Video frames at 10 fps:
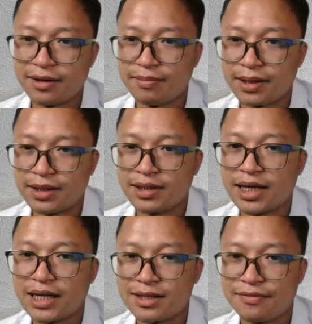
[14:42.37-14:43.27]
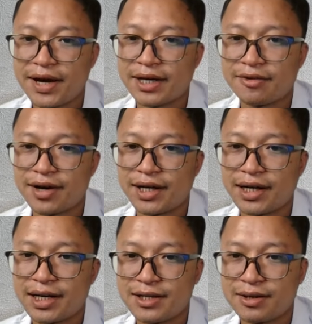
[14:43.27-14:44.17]
But that's a fact, right
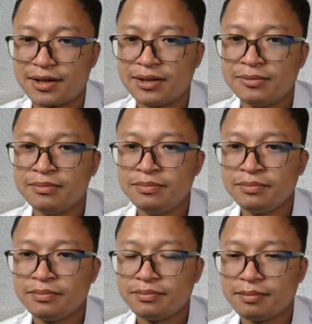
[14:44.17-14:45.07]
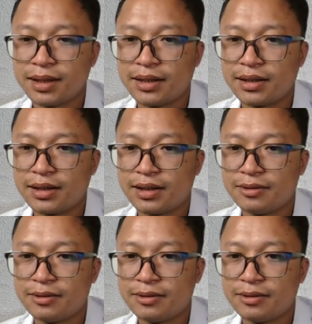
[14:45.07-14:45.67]
guys? Okay, but